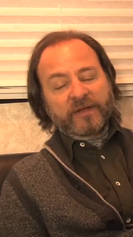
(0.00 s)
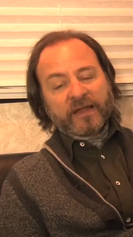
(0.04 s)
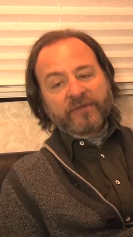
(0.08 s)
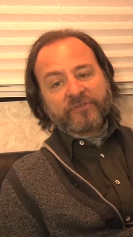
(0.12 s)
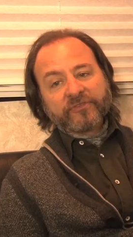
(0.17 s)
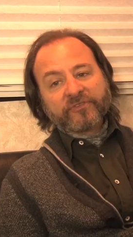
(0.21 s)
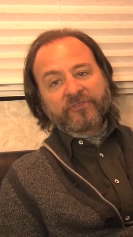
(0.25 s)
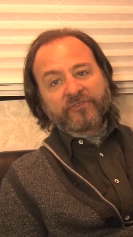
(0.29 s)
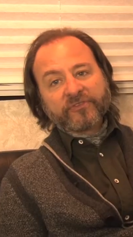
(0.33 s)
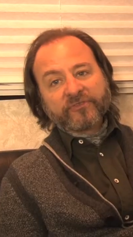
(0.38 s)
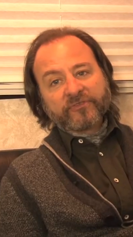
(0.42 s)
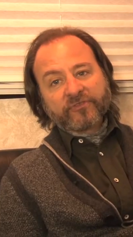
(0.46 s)
but
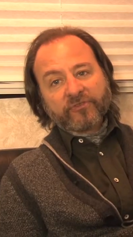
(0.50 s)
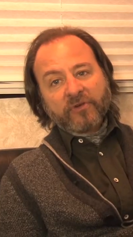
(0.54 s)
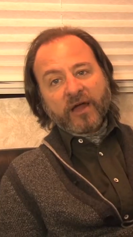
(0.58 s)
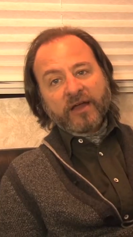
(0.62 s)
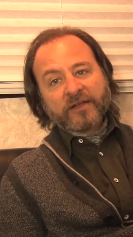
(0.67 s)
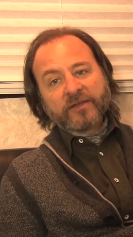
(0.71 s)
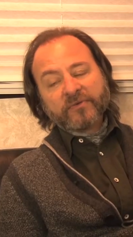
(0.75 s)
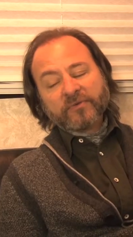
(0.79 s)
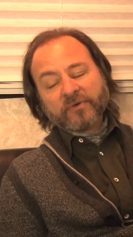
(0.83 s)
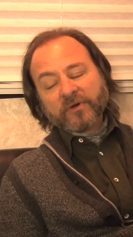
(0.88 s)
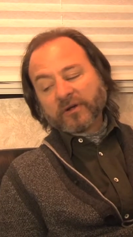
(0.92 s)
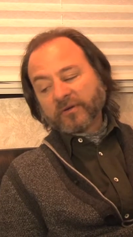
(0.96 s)
I've
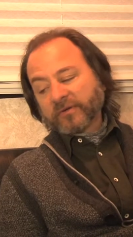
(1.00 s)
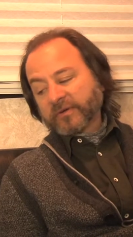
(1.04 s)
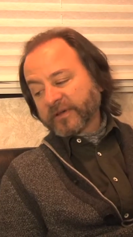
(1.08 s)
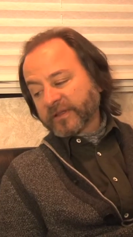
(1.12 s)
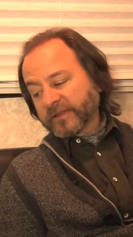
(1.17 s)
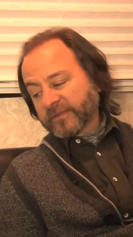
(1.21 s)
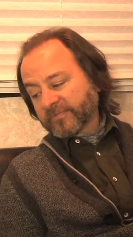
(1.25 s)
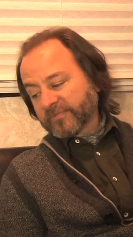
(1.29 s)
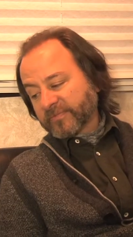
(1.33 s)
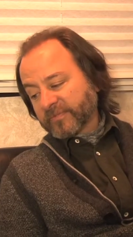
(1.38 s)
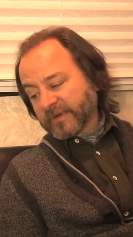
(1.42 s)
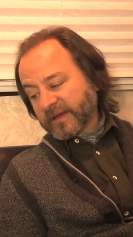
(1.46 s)
tried to work
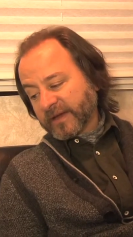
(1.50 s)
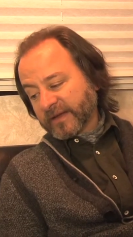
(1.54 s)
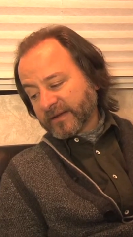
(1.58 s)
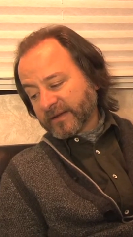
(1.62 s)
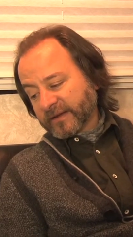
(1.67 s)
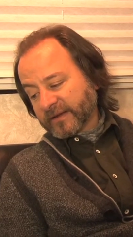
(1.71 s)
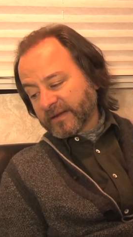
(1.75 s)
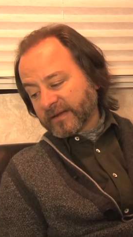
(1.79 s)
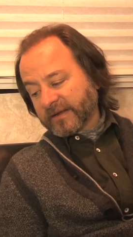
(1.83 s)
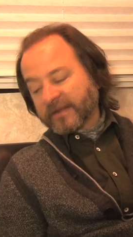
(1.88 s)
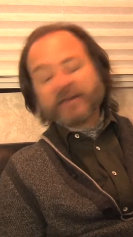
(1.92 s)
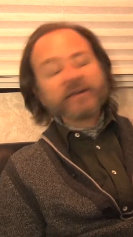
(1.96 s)
with, and
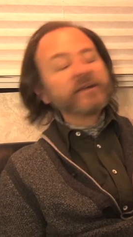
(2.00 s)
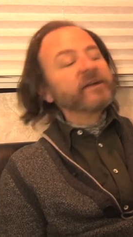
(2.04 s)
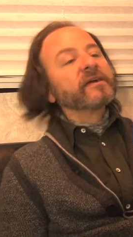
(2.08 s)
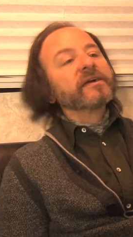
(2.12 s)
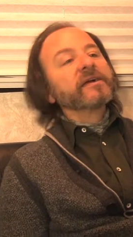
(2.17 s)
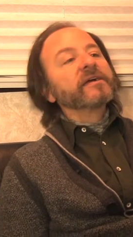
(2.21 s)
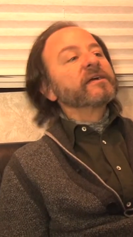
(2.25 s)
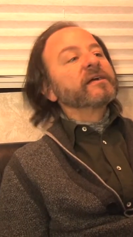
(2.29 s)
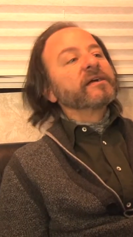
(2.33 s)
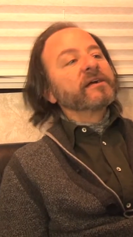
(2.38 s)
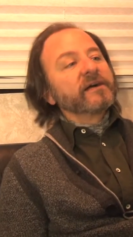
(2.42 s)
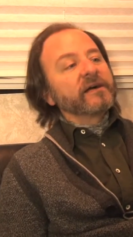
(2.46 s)

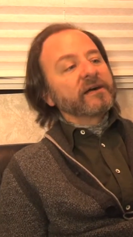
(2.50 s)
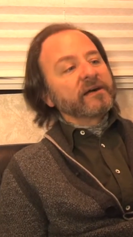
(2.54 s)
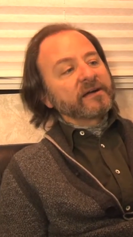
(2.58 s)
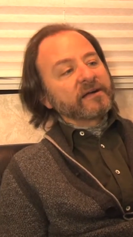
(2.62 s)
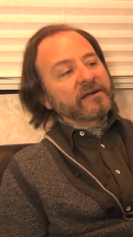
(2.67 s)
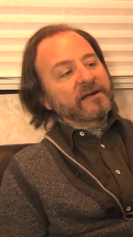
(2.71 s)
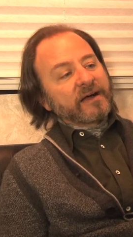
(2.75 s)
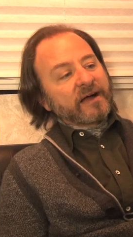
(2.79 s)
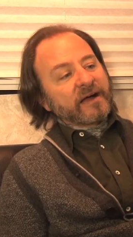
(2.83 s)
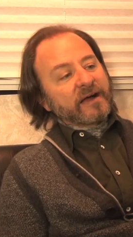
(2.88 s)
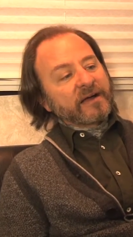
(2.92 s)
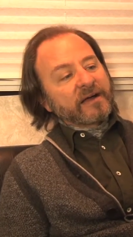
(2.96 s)

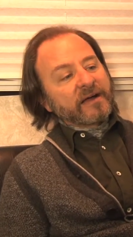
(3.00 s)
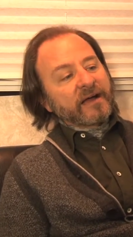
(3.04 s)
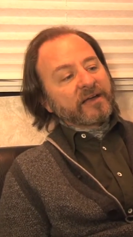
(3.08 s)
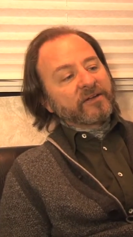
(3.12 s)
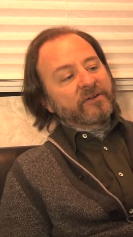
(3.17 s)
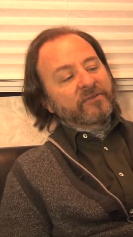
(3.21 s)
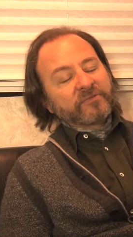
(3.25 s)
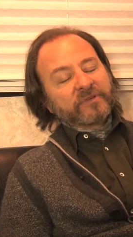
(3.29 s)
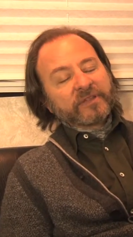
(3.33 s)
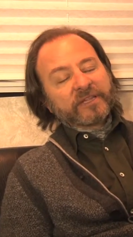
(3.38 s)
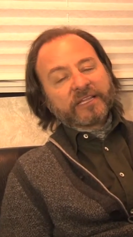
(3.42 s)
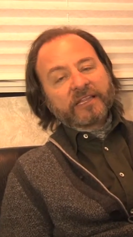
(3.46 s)
I
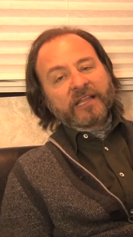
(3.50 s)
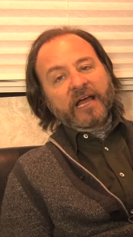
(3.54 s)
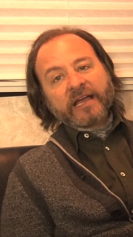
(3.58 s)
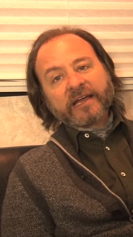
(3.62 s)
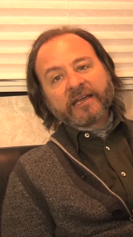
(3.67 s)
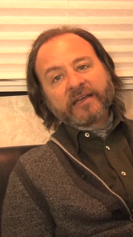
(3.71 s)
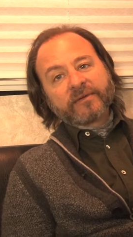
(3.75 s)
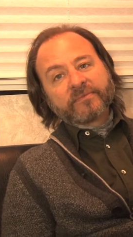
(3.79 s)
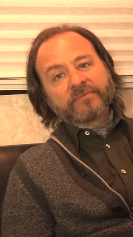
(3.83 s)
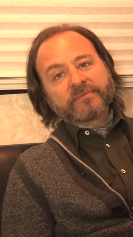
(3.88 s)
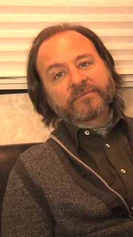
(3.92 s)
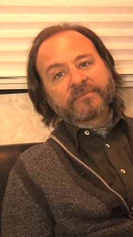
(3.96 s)
don't really
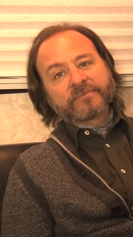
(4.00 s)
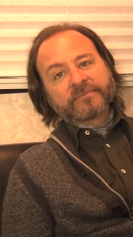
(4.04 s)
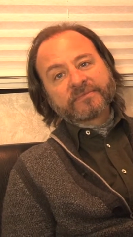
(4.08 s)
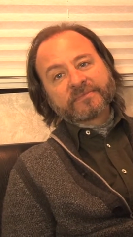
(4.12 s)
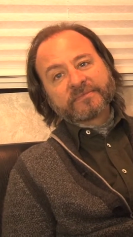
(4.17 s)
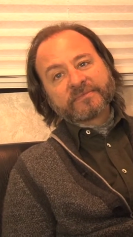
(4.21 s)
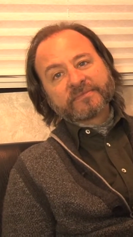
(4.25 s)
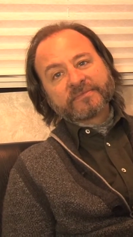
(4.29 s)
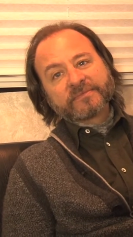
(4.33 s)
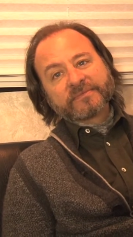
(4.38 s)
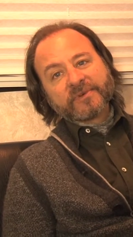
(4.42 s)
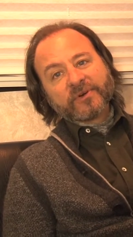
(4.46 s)
like him,
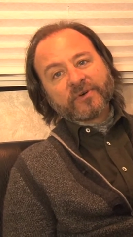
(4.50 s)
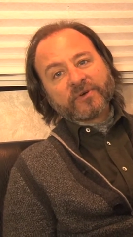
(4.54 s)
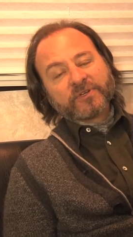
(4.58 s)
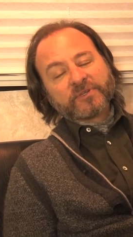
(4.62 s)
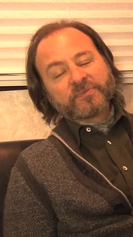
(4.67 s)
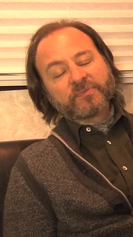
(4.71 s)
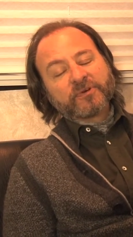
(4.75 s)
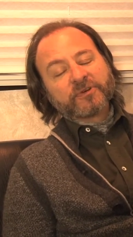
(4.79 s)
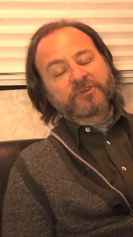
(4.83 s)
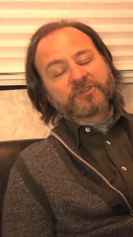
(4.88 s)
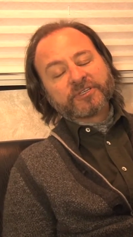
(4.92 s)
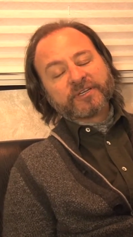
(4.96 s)
or
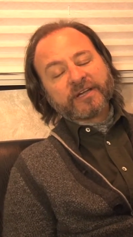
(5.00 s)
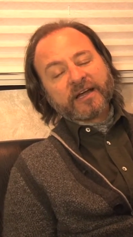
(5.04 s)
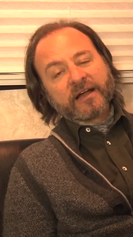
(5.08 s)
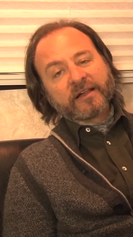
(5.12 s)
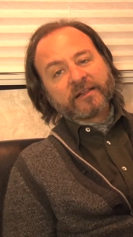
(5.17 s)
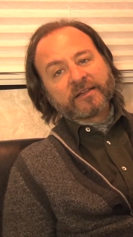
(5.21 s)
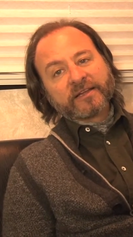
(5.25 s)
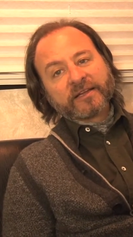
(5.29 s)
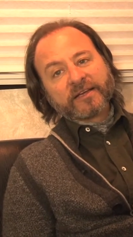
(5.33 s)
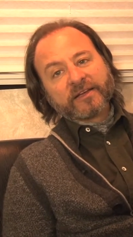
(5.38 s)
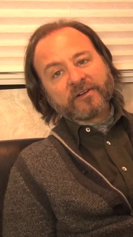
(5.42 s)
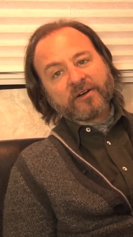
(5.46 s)
his
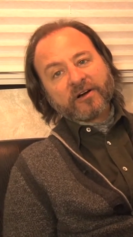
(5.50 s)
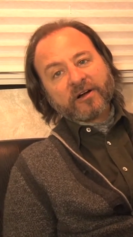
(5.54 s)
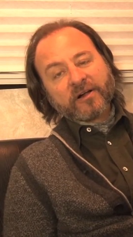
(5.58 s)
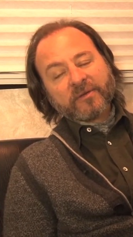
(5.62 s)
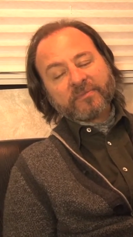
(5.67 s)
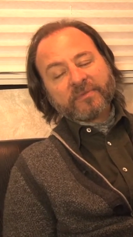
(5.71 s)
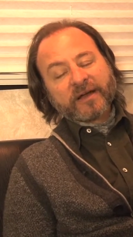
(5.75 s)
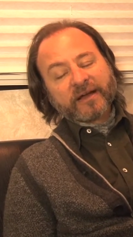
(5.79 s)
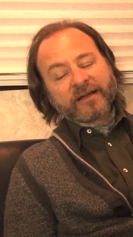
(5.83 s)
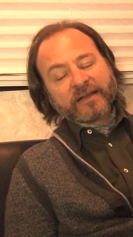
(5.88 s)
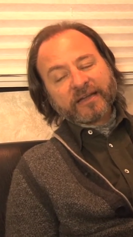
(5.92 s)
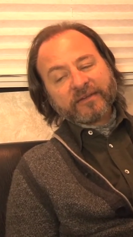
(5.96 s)
personality at all.
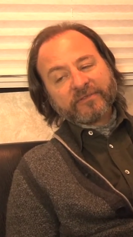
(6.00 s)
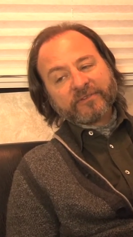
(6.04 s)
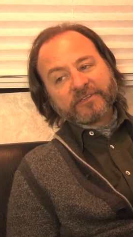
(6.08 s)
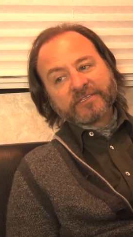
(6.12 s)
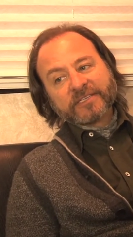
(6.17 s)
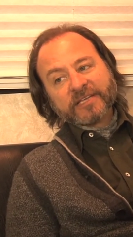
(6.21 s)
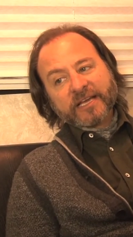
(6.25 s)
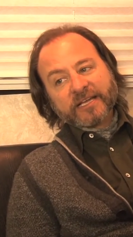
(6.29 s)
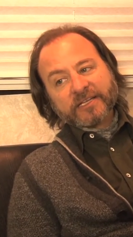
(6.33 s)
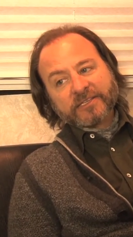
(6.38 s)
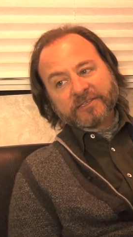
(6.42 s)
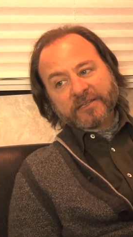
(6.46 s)
I'm not going to even
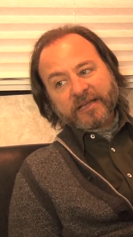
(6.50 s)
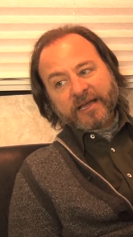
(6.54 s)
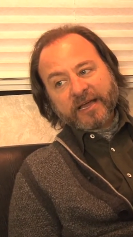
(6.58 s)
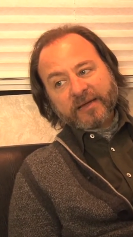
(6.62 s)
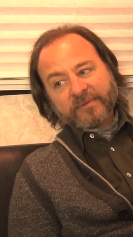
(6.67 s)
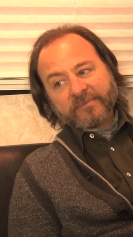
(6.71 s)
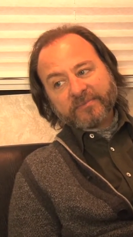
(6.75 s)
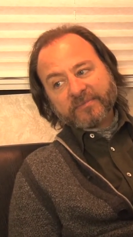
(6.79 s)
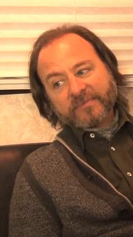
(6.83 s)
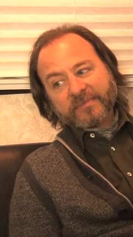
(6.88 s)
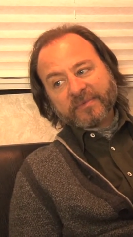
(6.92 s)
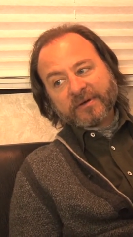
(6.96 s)
say his
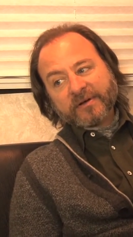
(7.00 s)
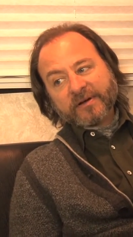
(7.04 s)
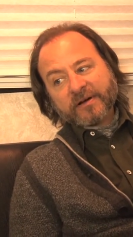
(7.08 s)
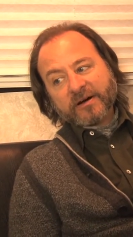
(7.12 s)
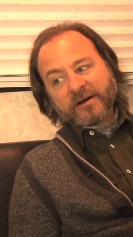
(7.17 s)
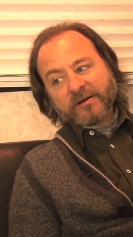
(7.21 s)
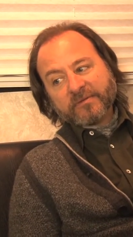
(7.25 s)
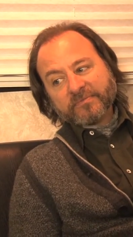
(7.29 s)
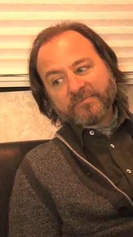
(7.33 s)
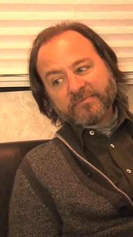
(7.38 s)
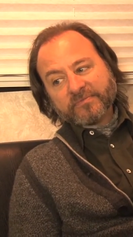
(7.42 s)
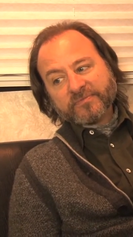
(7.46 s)
name.
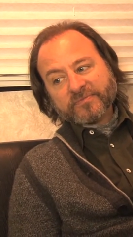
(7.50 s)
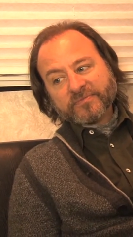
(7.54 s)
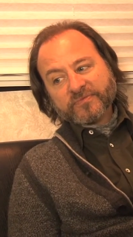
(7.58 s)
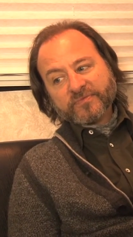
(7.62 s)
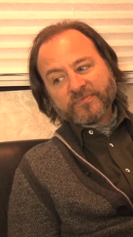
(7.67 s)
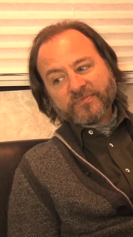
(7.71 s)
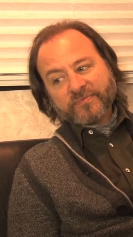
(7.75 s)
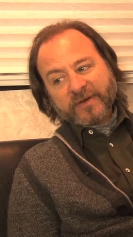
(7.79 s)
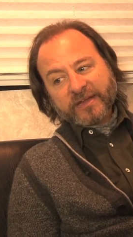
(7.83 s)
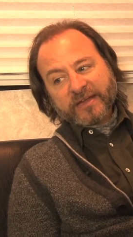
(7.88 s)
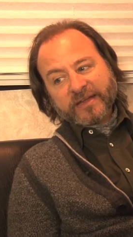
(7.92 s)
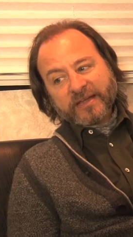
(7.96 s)
Um,
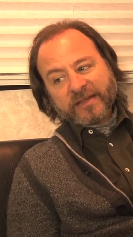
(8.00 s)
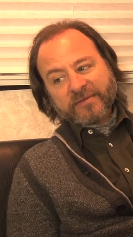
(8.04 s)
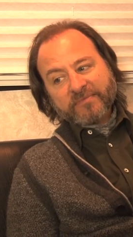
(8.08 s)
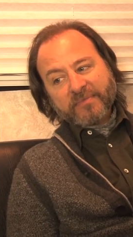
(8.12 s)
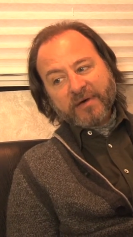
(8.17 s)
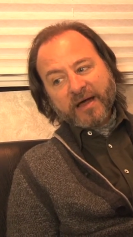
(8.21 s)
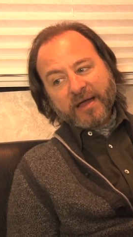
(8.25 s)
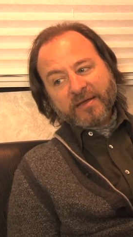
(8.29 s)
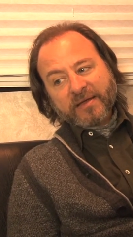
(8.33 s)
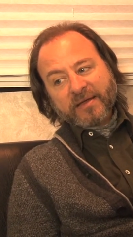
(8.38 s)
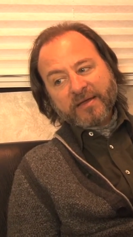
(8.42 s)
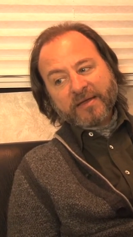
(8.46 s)
but in
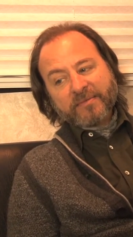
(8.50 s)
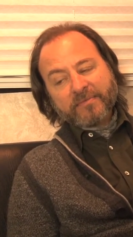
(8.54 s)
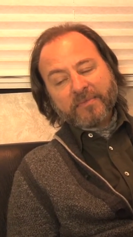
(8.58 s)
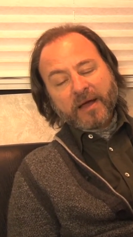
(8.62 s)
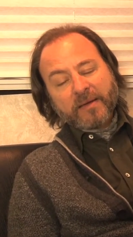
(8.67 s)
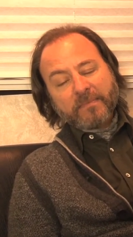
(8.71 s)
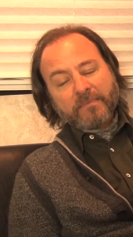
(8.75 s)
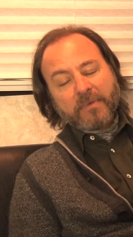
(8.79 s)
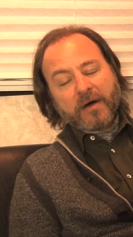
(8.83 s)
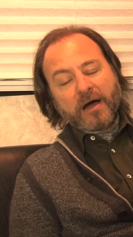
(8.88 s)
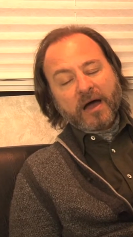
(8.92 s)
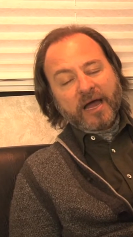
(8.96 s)
my in
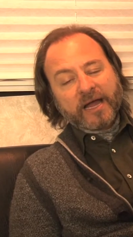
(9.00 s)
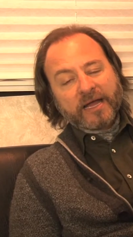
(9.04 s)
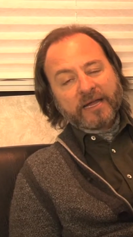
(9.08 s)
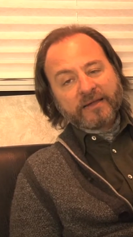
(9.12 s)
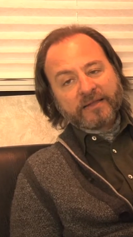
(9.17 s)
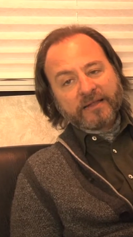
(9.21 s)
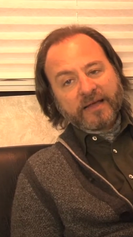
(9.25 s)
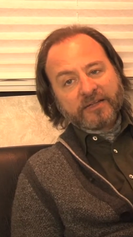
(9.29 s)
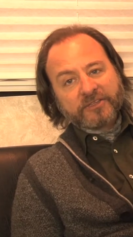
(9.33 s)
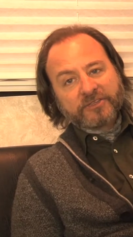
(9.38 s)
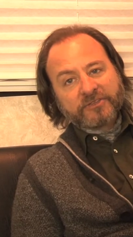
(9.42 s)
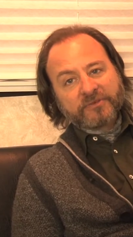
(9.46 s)
my
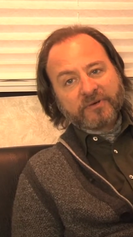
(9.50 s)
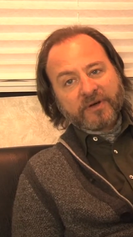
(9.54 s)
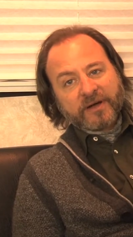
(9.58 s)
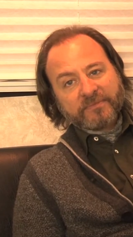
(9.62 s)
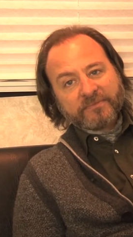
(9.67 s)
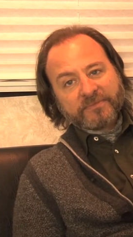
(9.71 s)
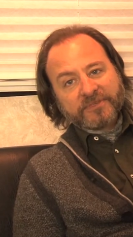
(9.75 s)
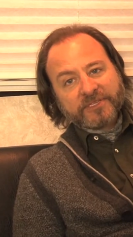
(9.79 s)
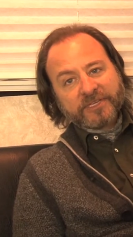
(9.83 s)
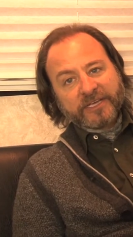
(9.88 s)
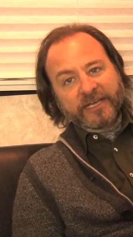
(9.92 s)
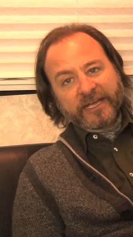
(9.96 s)
mind, that's who
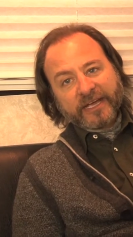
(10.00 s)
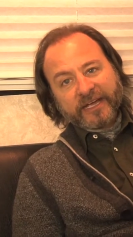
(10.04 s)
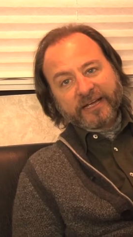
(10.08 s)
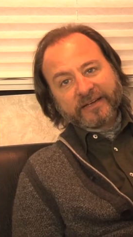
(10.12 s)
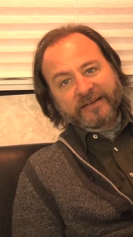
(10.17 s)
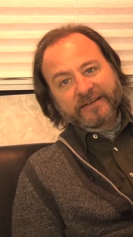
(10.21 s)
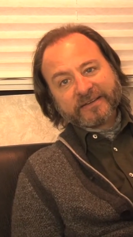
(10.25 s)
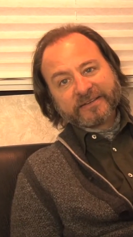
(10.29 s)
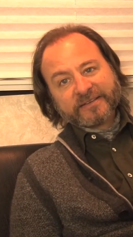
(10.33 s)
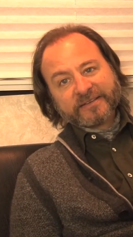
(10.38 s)
I'm seeing.